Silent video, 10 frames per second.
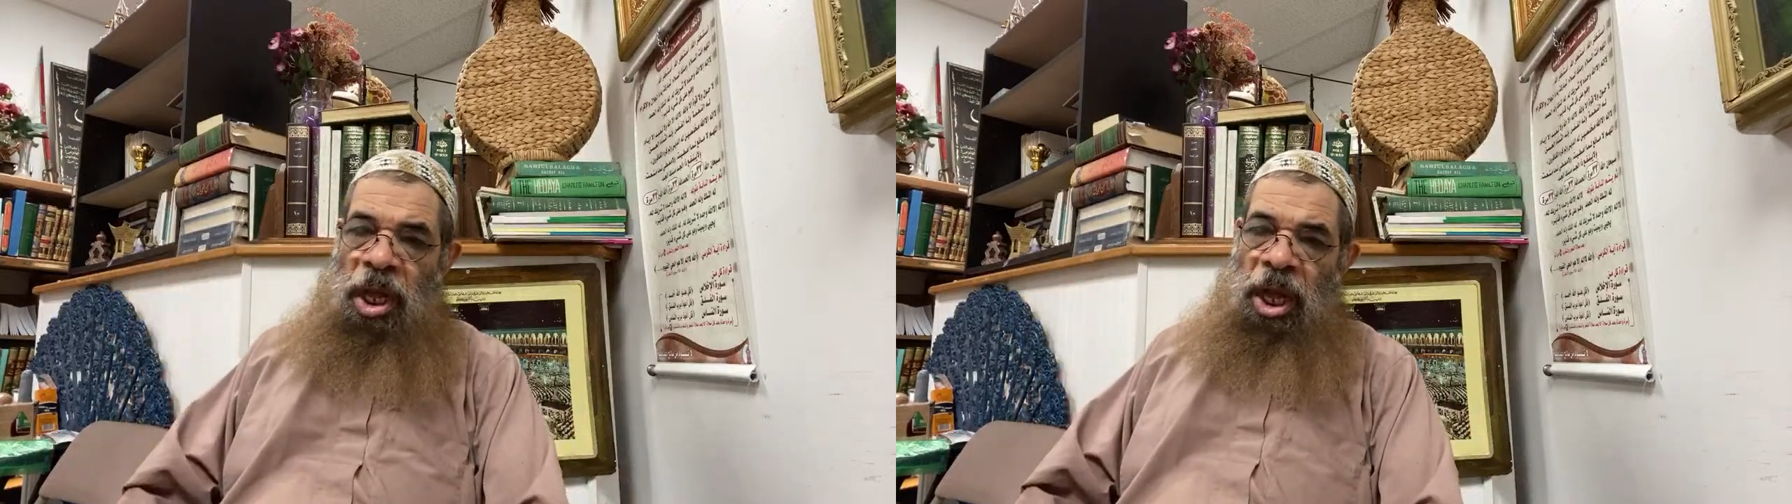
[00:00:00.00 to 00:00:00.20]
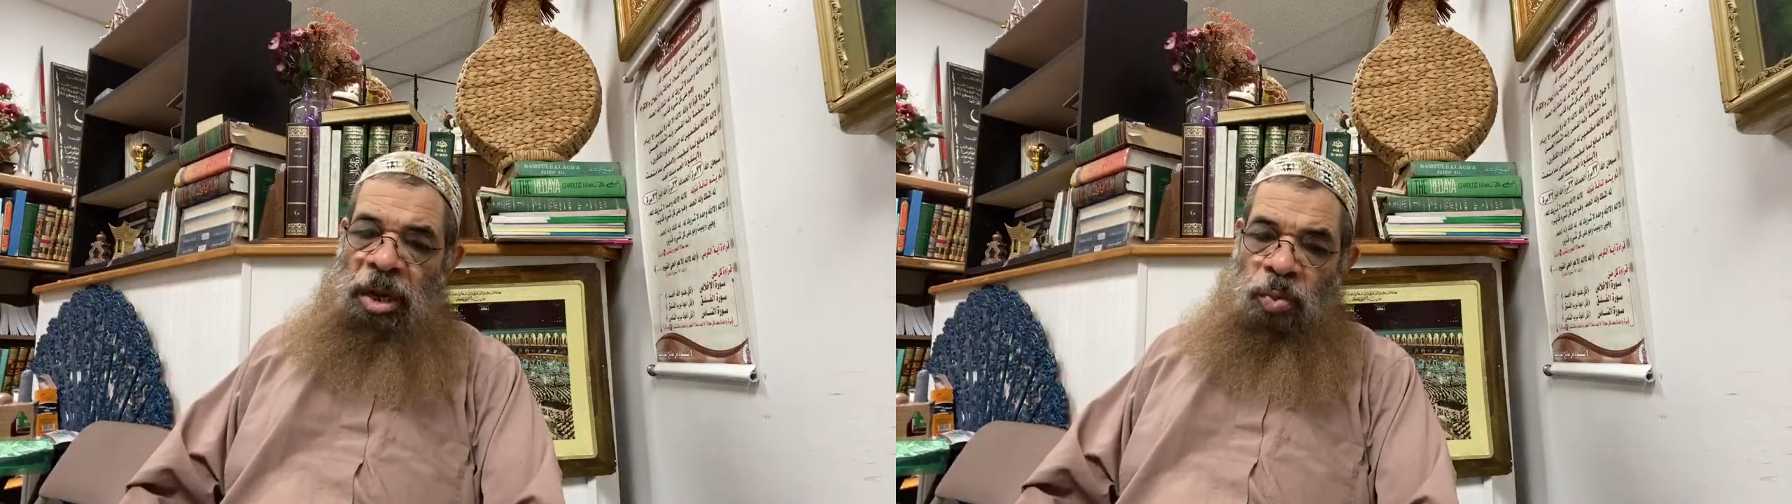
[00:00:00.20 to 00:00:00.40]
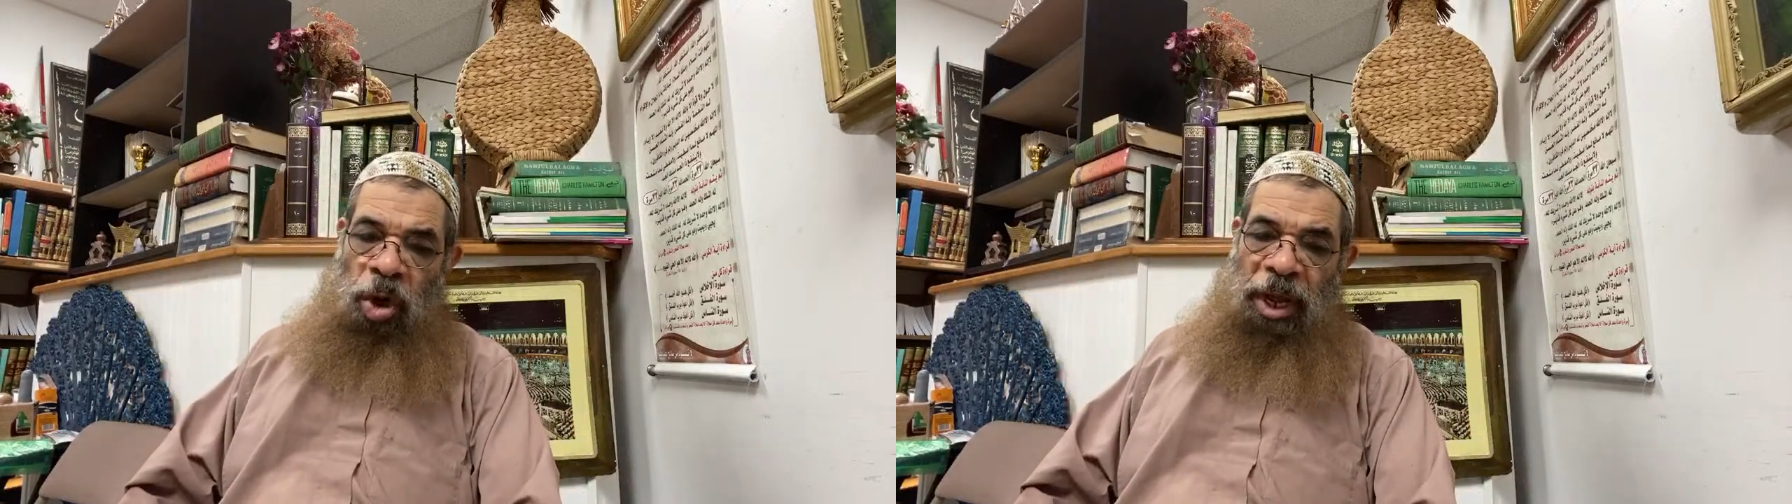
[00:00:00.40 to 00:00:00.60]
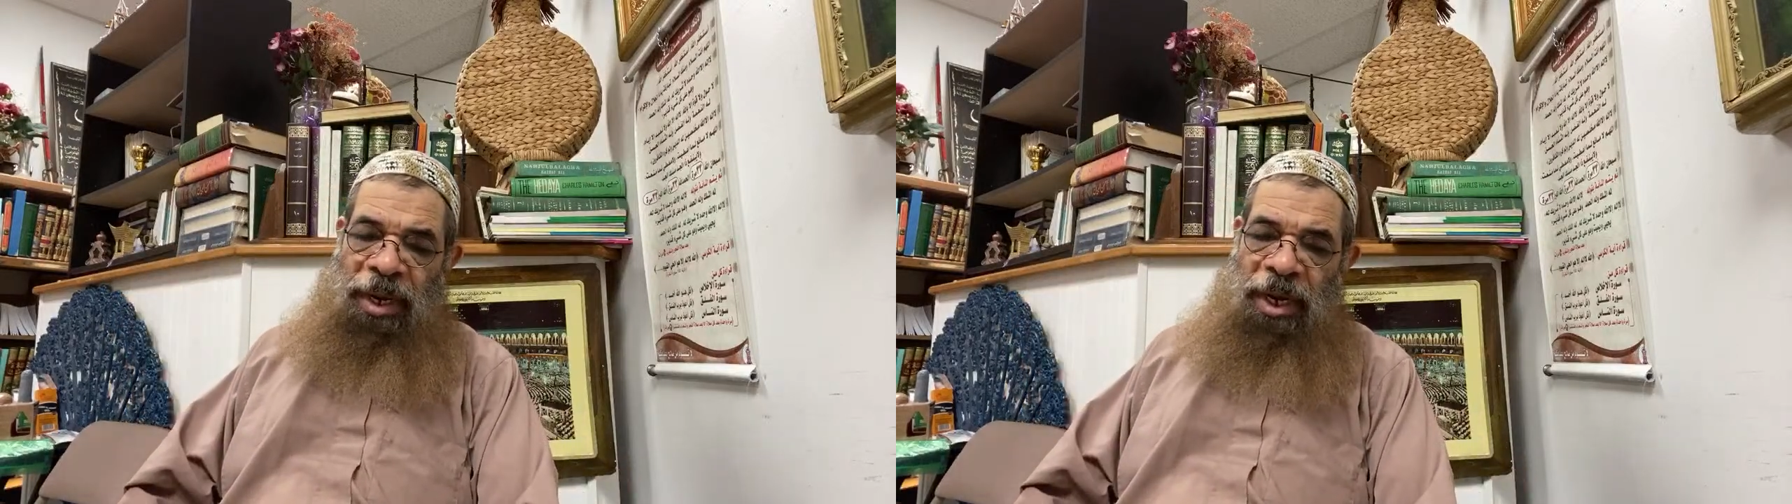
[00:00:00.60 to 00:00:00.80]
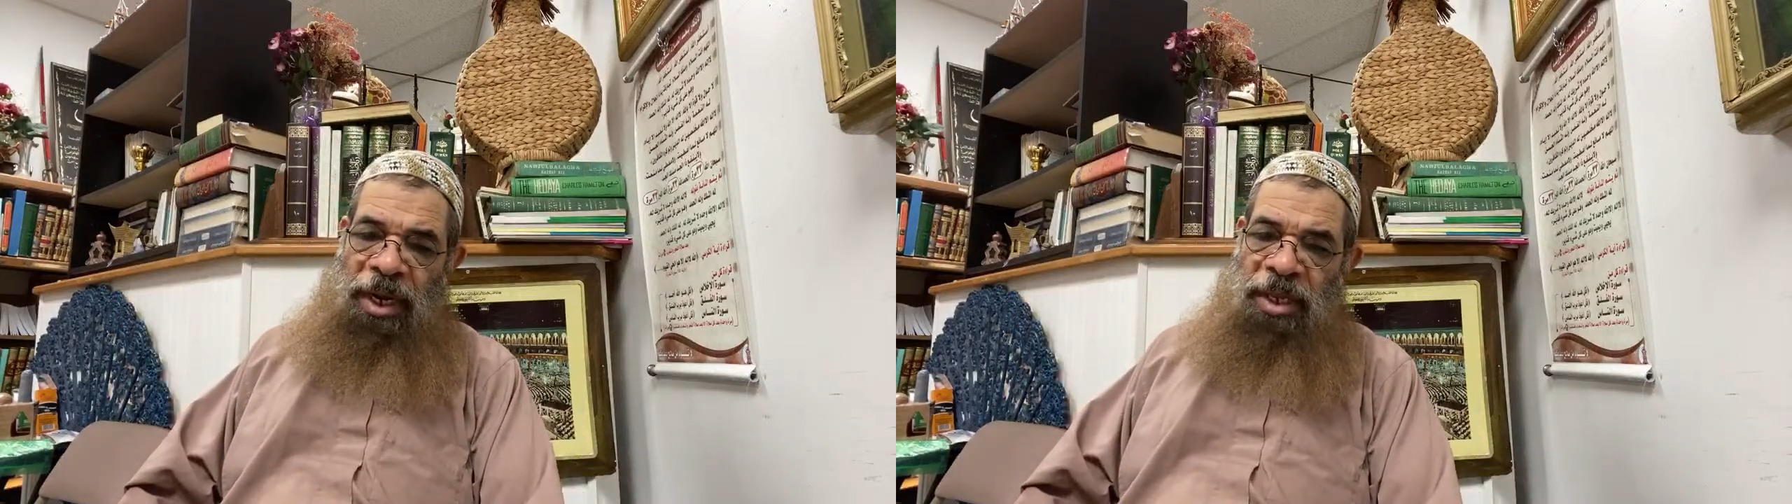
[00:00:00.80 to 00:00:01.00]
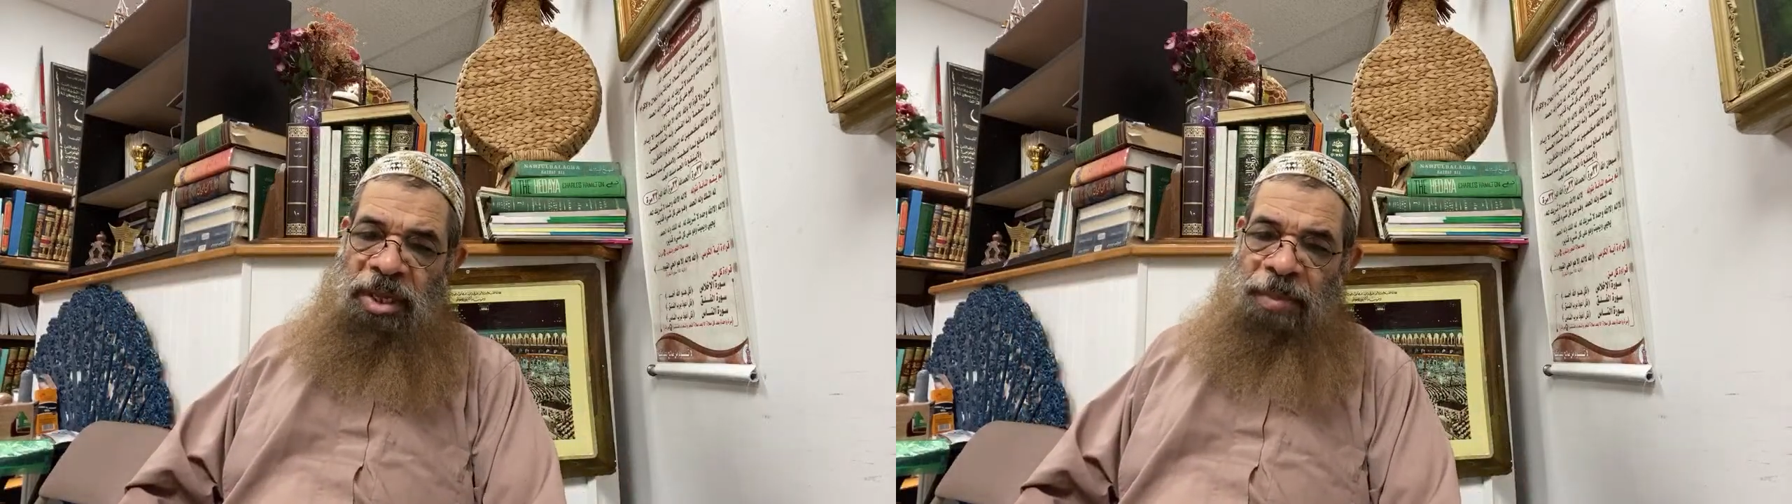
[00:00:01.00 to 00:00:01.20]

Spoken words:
al-muhallil, the